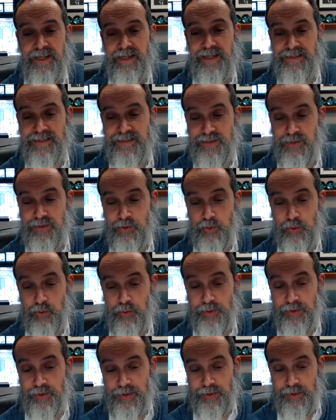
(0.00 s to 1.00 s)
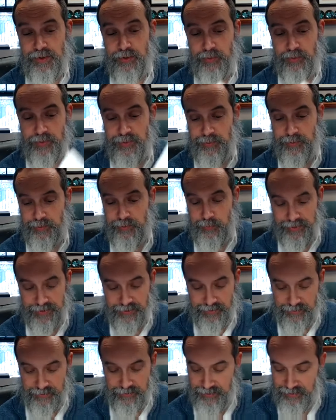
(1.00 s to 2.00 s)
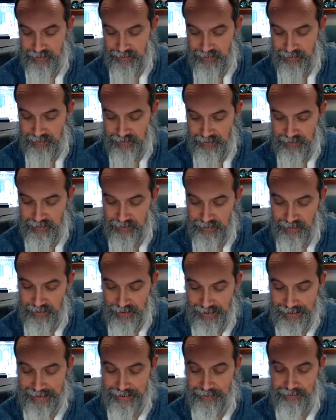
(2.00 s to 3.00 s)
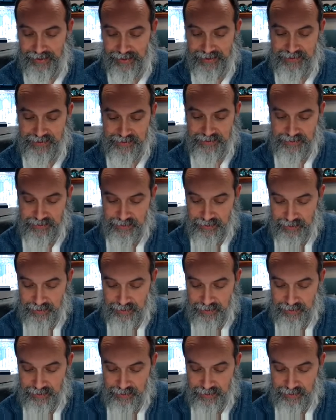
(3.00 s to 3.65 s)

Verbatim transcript: it's you know whether the the hyrax.